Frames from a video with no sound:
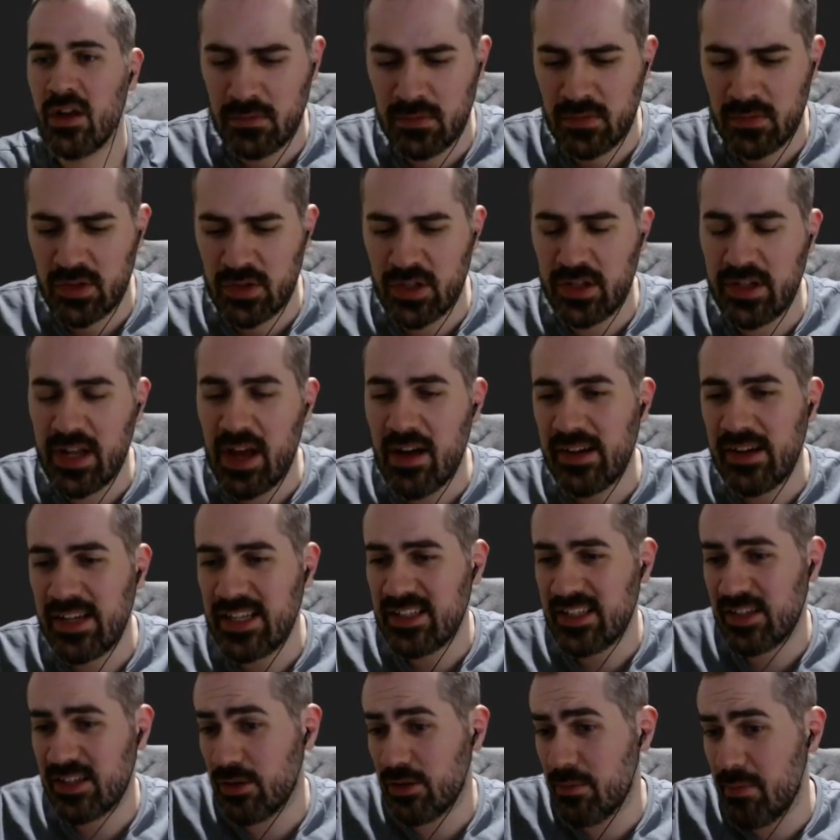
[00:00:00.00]
So now I need
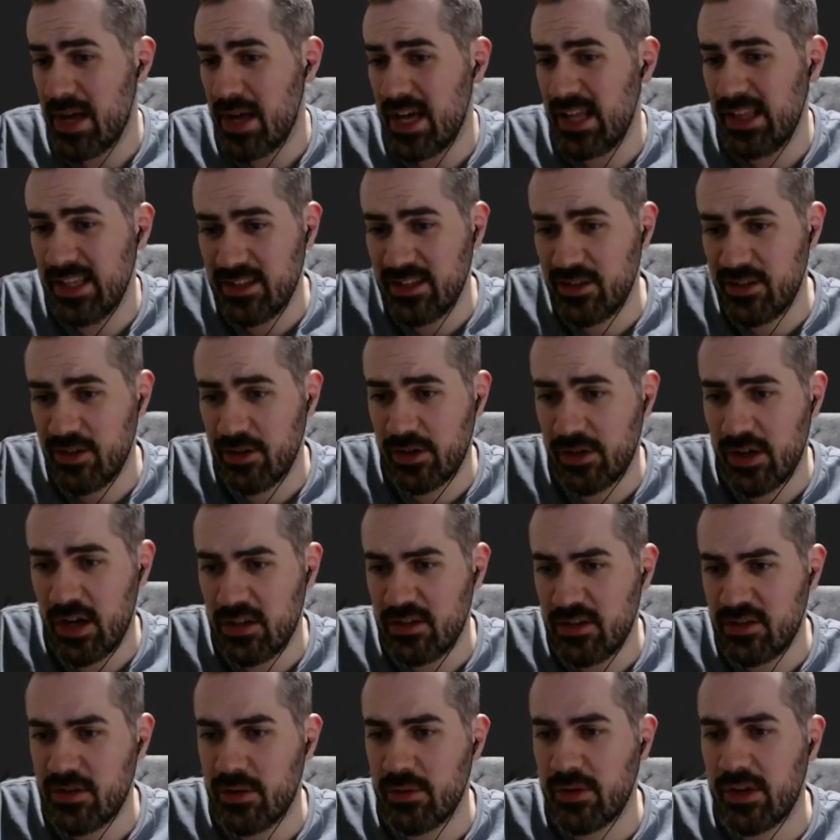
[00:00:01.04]
to compare these two
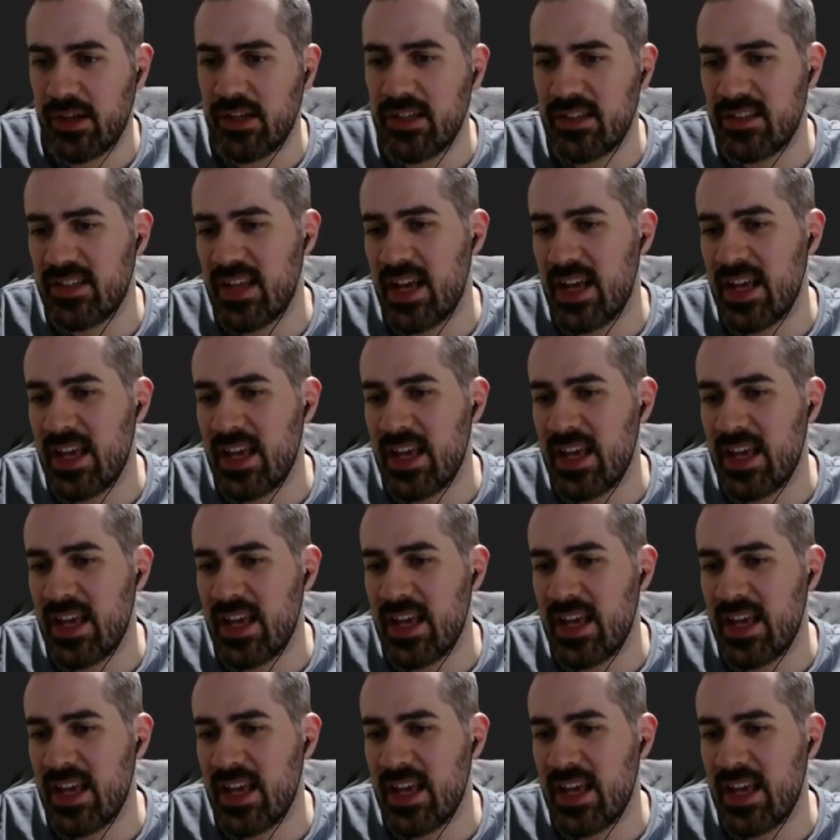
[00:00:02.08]
cards. So I'm going to say